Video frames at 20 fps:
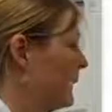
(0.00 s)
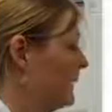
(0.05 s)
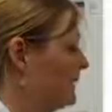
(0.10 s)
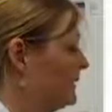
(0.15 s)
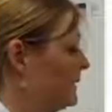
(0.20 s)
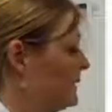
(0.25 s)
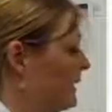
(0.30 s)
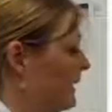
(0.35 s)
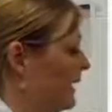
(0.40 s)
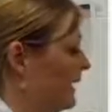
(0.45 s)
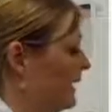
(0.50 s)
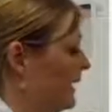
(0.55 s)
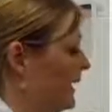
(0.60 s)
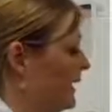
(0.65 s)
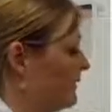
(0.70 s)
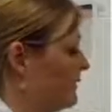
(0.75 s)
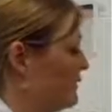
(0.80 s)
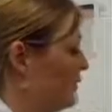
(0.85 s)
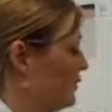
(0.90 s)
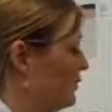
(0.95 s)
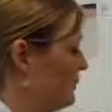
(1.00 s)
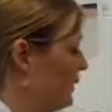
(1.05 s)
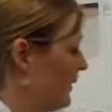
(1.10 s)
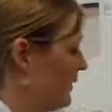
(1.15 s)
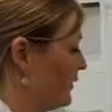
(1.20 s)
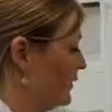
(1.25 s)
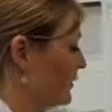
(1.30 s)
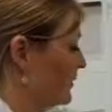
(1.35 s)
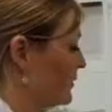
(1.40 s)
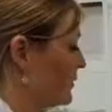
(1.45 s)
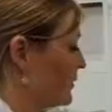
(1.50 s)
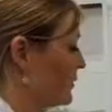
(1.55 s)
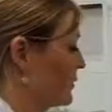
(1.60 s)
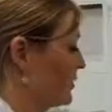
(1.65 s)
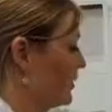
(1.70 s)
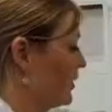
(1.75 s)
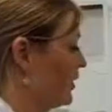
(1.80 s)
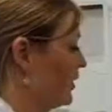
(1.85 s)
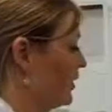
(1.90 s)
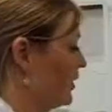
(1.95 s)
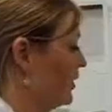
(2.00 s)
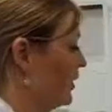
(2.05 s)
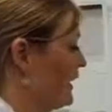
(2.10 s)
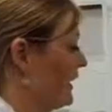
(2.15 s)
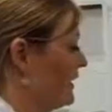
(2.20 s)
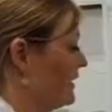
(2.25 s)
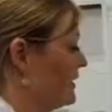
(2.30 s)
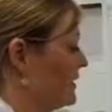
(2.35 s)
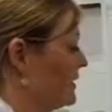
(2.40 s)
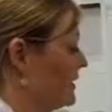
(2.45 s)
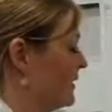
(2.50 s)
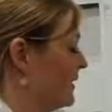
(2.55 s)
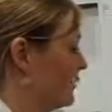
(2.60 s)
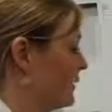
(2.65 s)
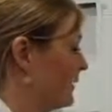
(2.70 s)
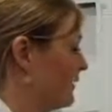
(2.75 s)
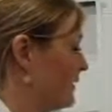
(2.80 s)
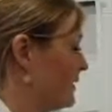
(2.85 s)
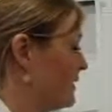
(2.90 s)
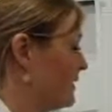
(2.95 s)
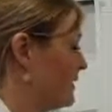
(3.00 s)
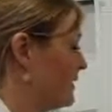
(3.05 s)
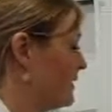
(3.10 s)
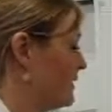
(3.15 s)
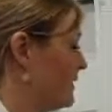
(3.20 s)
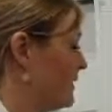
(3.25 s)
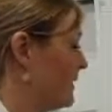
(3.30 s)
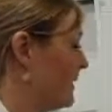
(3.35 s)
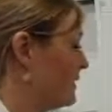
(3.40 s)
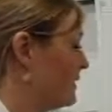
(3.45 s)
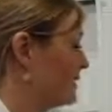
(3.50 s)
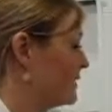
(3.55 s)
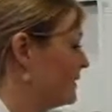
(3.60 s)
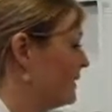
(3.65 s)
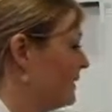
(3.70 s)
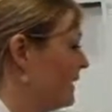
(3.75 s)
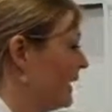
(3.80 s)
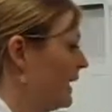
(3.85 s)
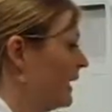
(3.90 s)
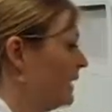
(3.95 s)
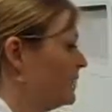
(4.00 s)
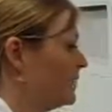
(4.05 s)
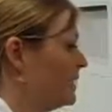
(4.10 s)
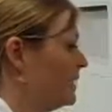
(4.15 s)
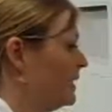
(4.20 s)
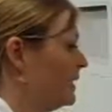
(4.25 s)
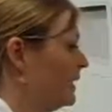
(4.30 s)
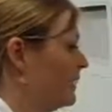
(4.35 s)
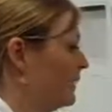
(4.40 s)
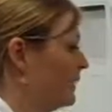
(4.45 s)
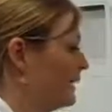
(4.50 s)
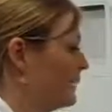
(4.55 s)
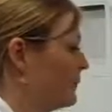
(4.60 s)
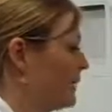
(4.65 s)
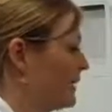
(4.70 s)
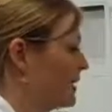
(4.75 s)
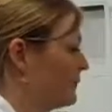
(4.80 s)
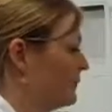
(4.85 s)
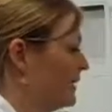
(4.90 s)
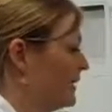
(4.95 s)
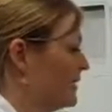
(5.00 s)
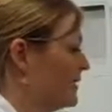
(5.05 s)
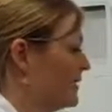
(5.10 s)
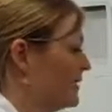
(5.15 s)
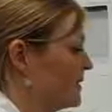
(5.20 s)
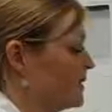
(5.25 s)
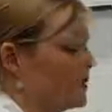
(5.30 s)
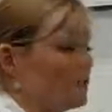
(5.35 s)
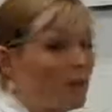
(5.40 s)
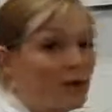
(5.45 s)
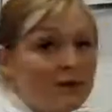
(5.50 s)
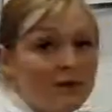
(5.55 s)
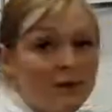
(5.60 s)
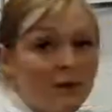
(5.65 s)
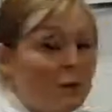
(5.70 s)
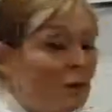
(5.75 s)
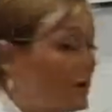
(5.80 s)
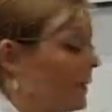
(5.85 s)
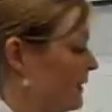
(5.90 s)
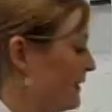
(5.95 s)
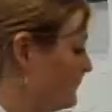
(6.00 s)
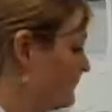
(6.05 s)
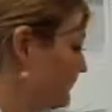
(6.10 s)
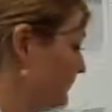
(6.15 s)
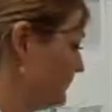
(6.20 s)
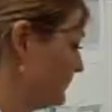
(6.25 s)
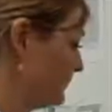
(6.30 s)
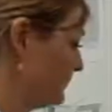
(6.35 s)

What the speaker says: Okay. Again, I have 2 methyl groups, so I'm going to go ahead and set the reference to 6. So they integrate approximately 6 to 1 to 1.